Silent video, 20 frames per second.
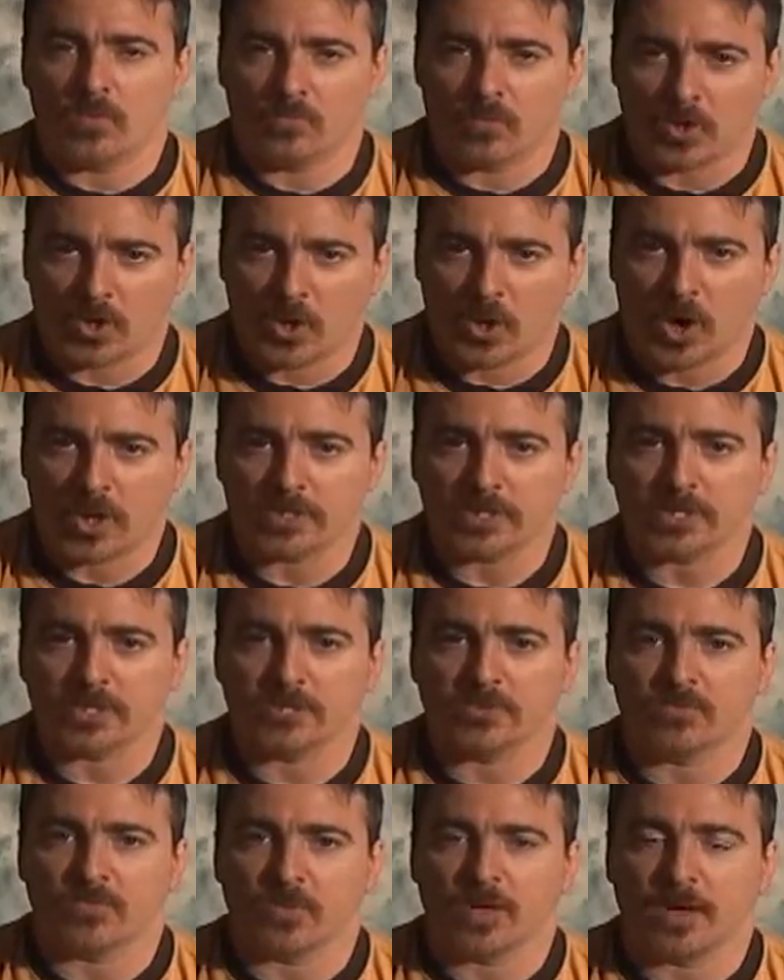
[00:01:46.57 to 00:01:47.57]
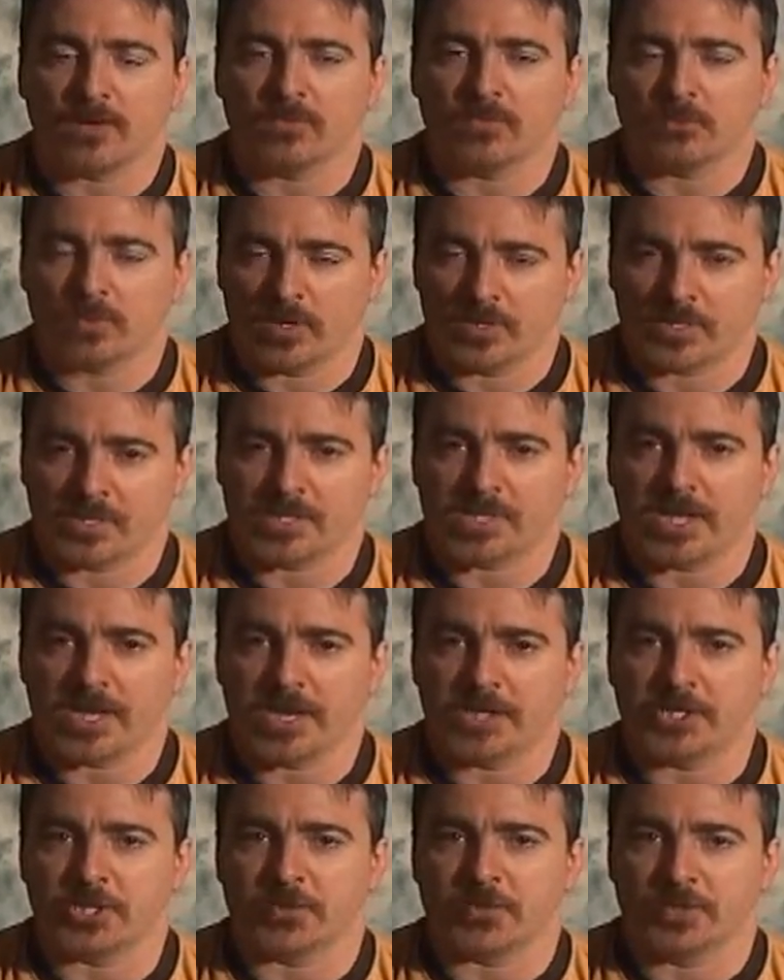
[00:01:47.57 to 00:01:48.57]
regardless of what
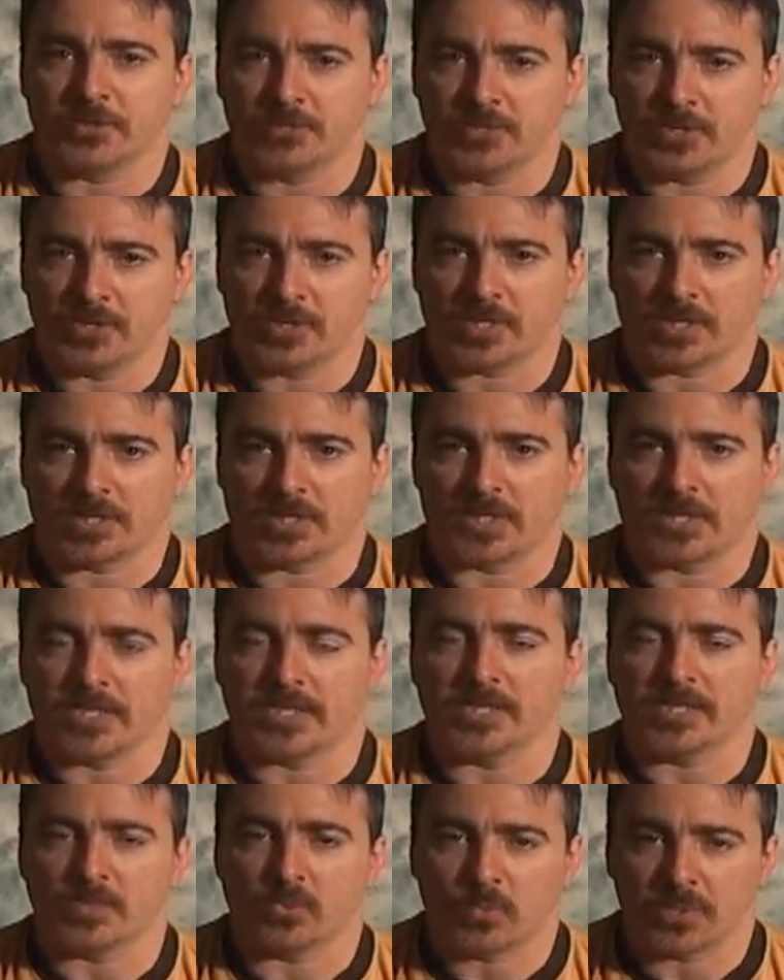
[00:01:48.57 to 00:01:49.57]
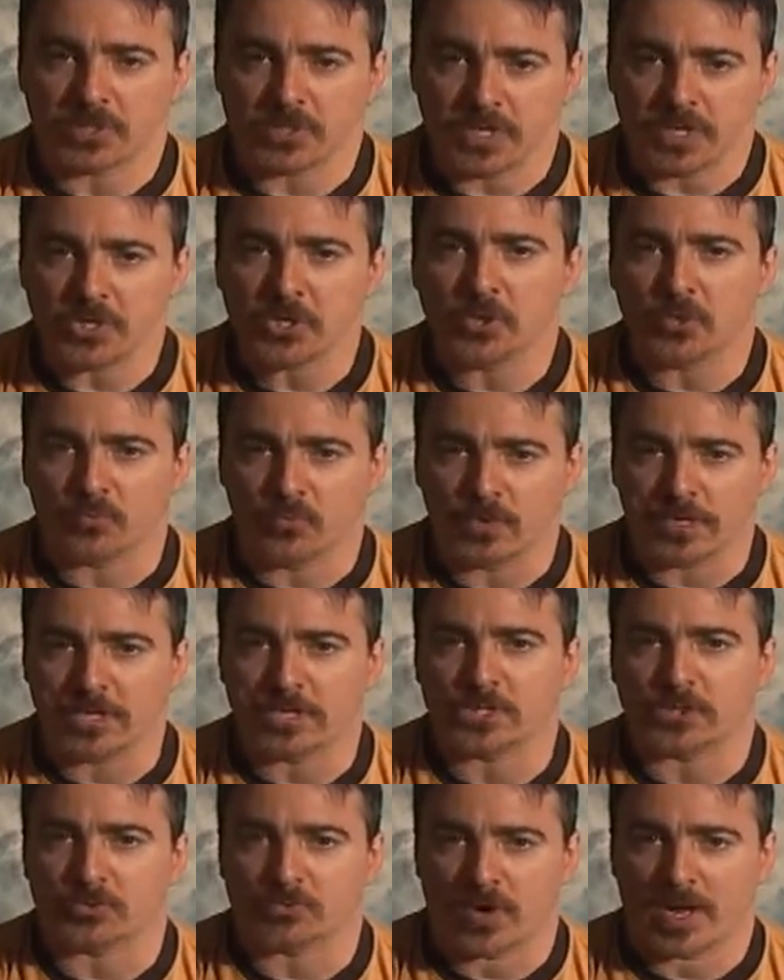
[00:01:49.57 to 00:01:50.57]
stage you're in musically, is within your
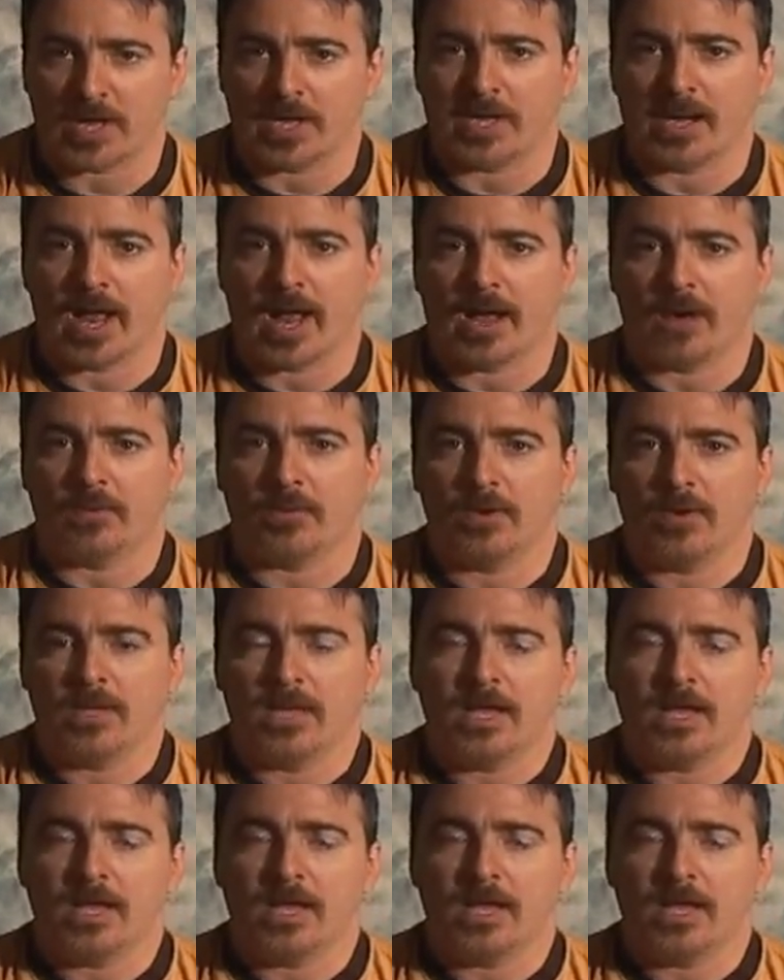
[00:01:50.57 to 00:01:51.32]
reach right now.